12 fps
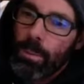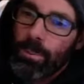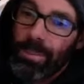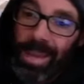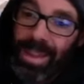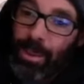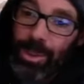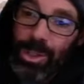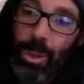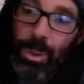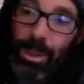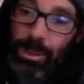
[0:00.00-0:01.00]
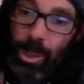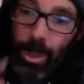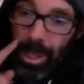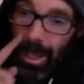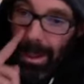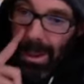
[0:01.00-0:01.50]
Yeah, that was
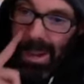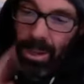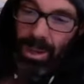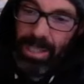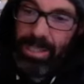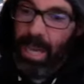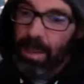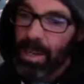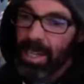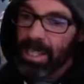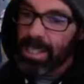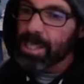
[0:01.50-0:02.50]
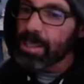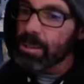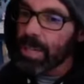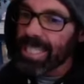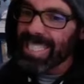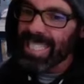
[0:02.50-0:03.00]
quick. You got that nice
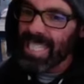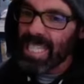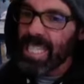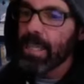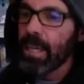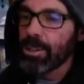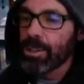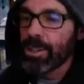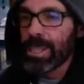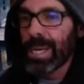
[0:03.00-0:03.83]
lead, I should say.